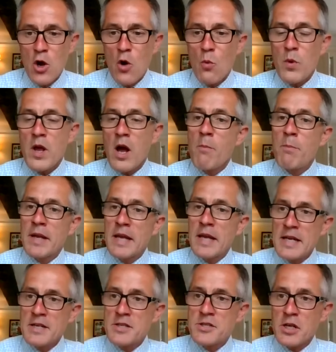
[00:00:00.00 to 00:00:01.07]
We are
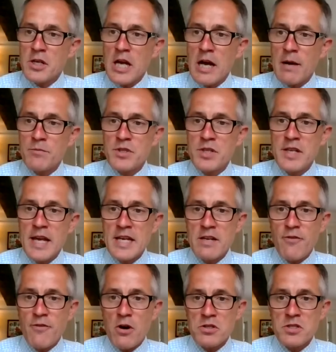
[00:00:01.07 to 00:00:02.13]
beginning to come to the end
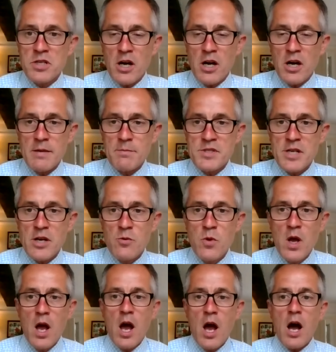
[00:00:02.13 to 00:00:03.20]
of our time, so
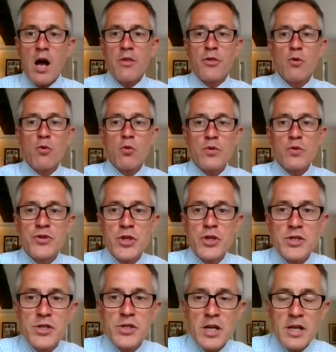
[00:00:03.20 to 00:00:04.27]
I thought
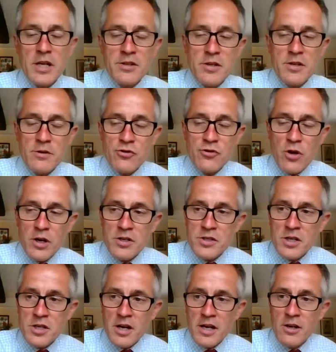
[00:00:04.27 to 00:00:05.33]
just to try and
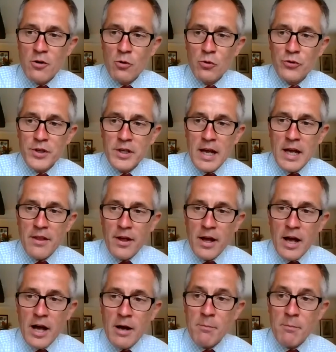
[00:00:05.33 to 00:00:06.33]
tie it all together,